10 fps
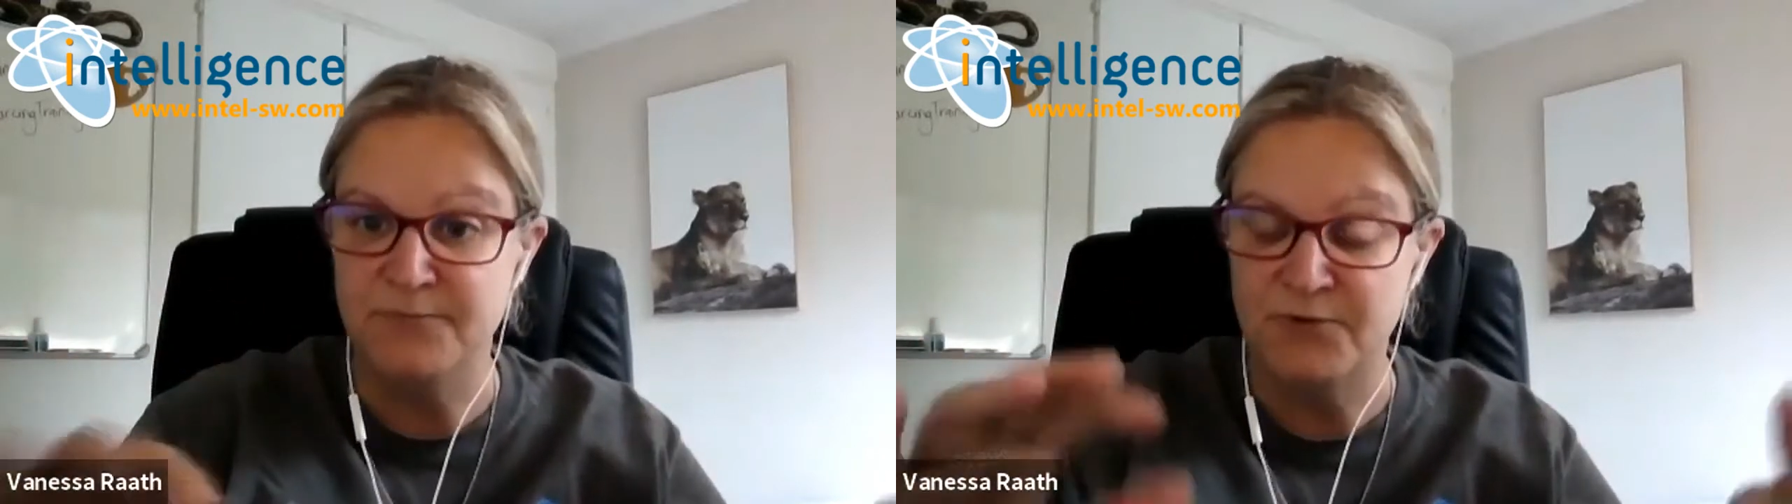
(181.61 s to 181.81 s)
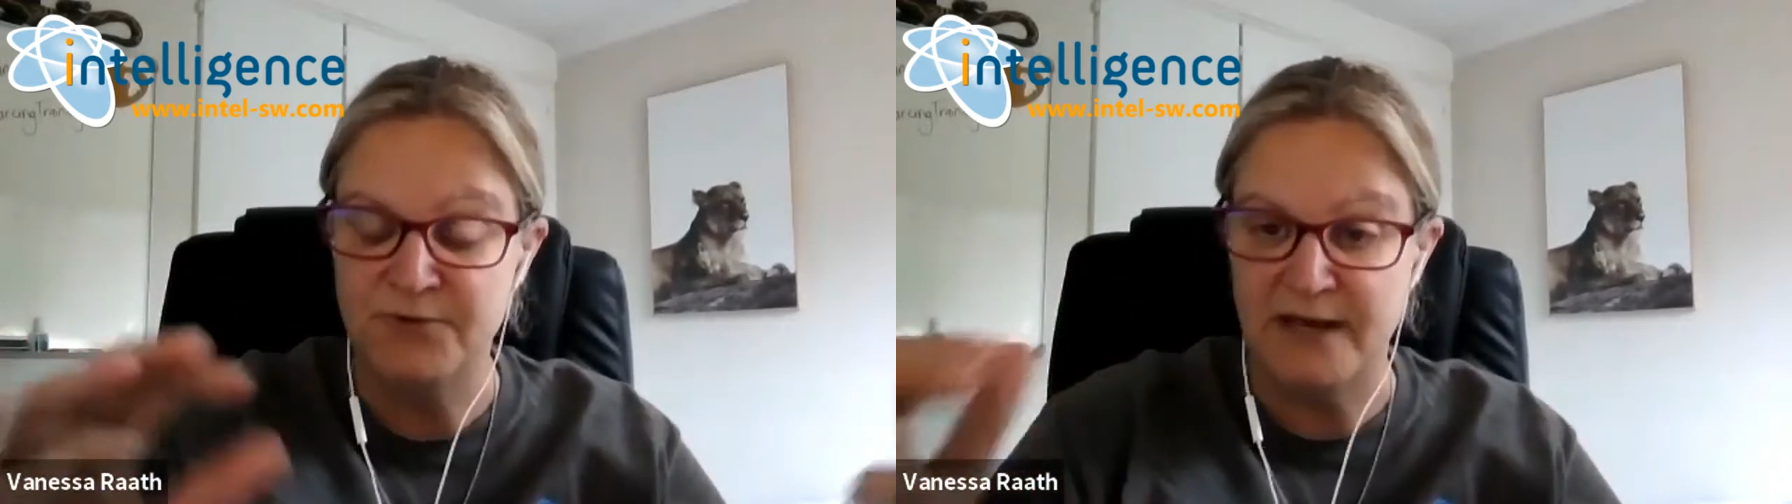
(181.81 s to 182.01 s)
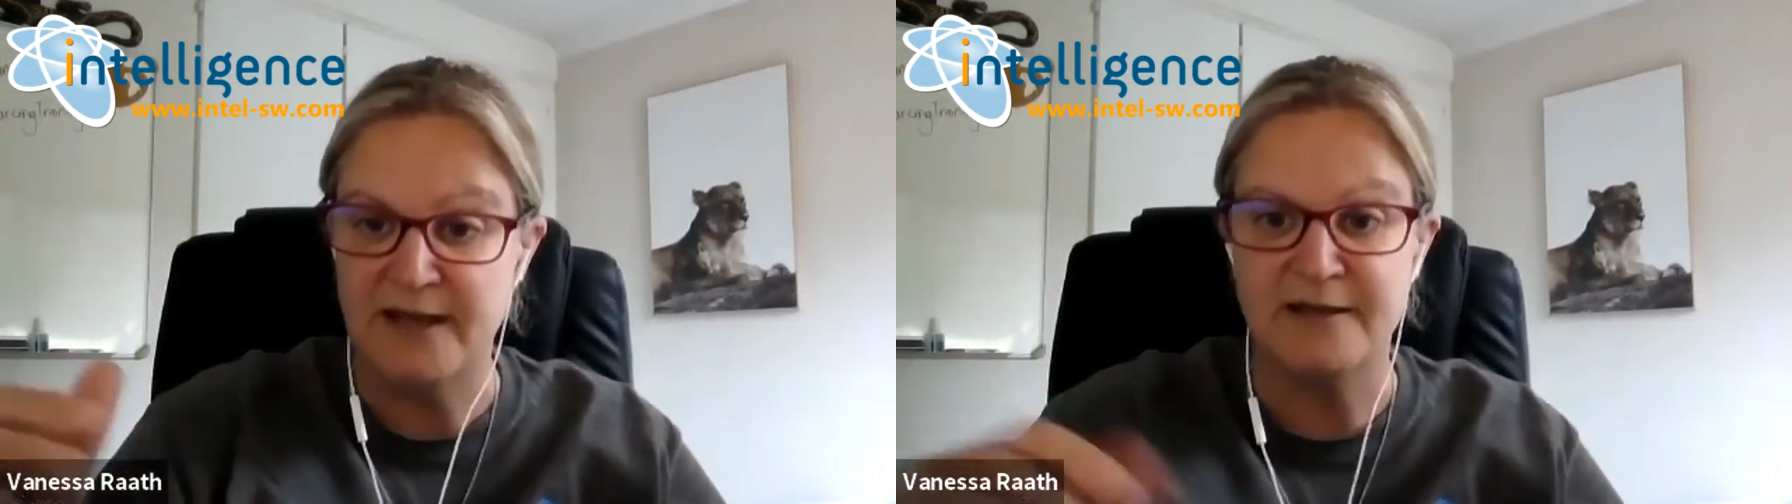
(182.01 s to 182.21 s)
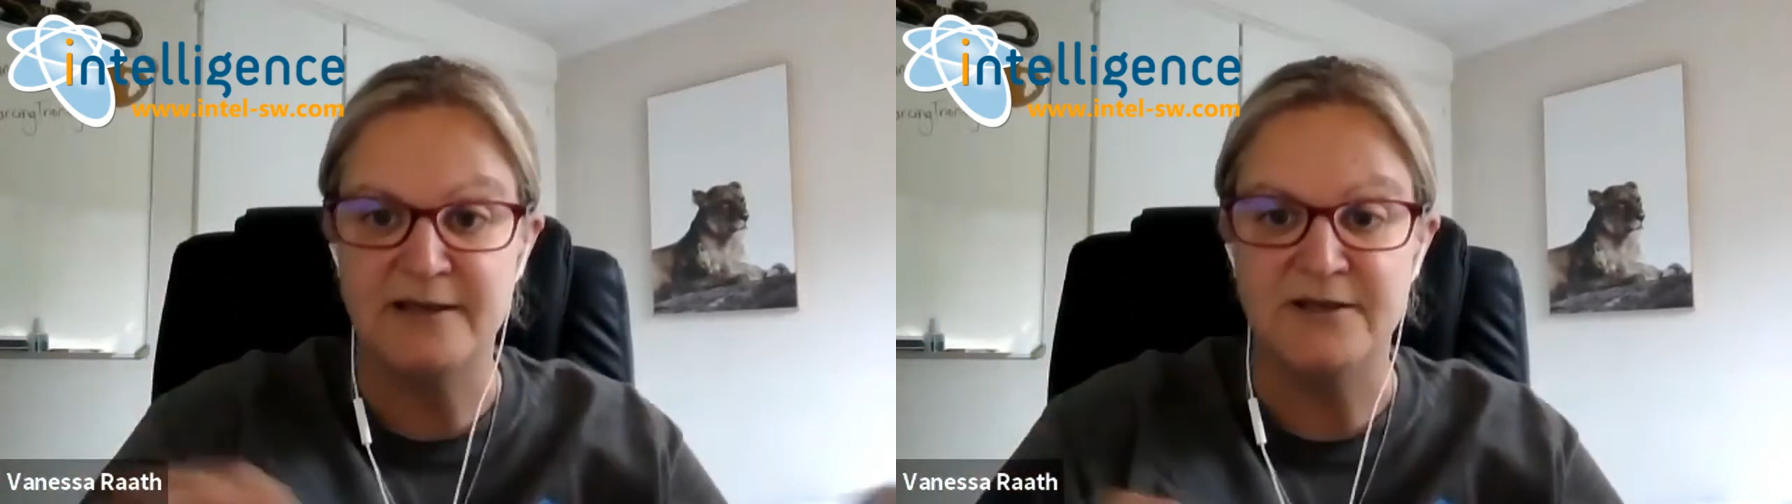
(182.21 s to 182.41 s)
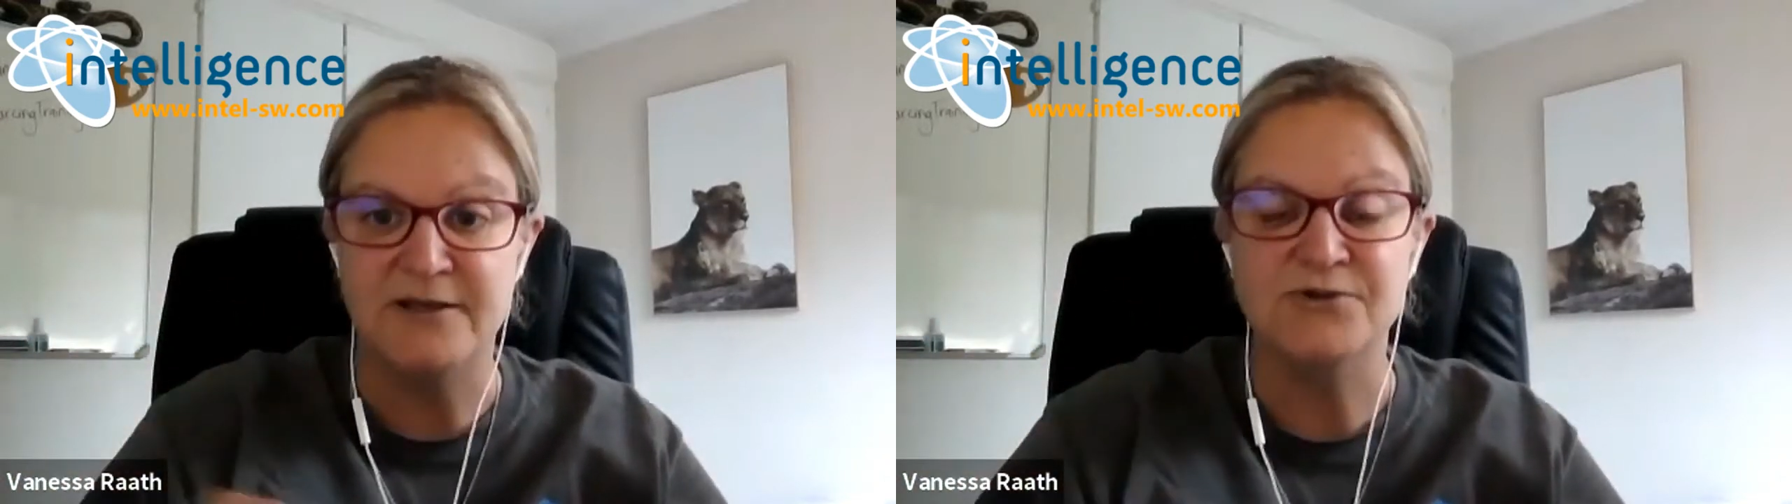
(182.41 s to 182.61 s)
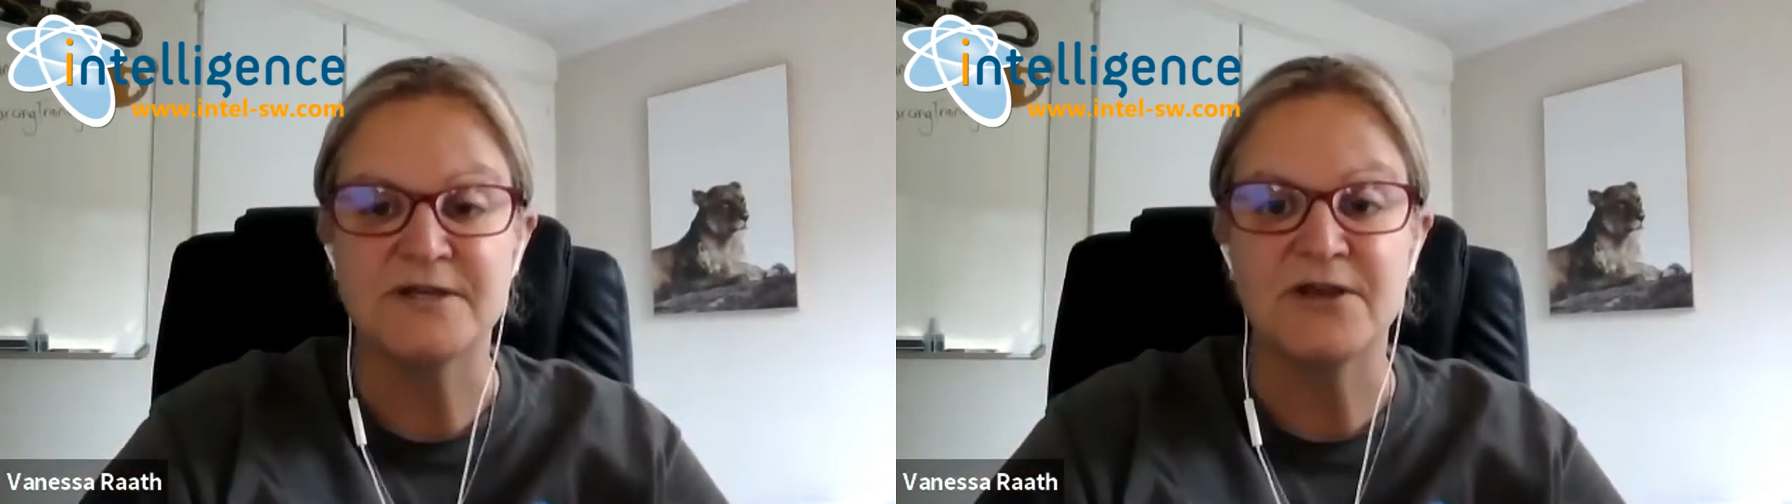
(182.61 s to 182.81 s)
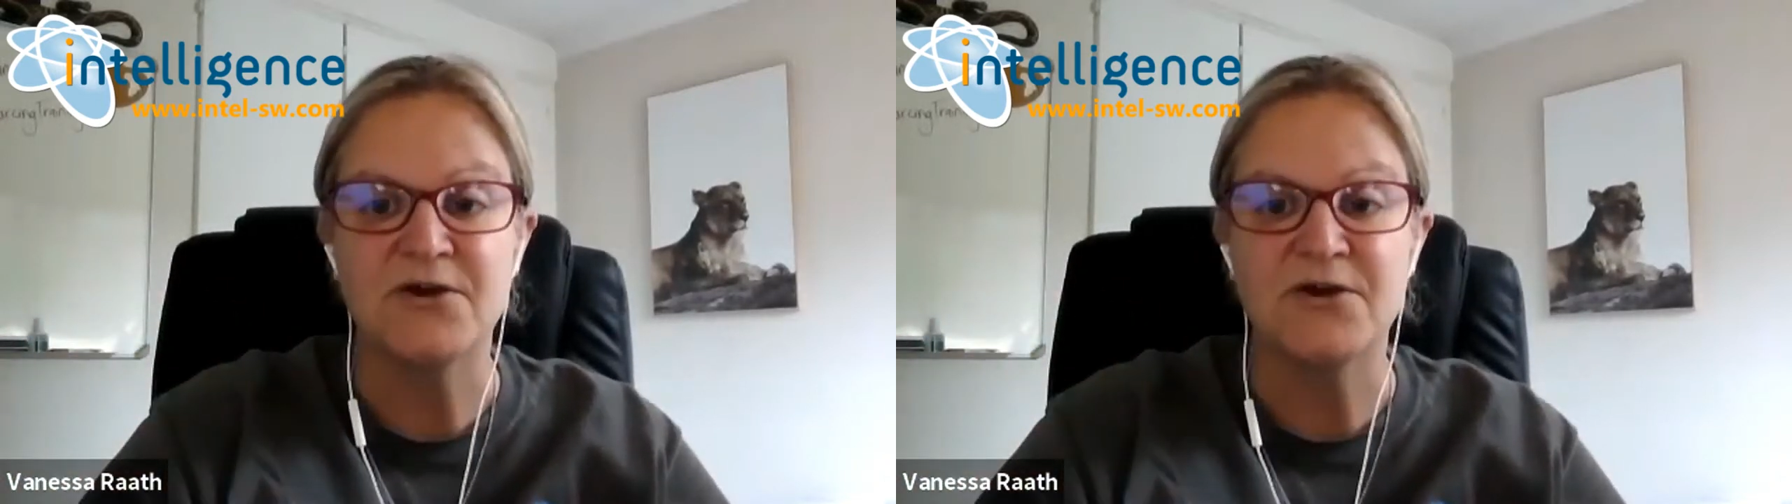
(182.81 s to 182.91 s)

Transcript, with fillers: more than likely using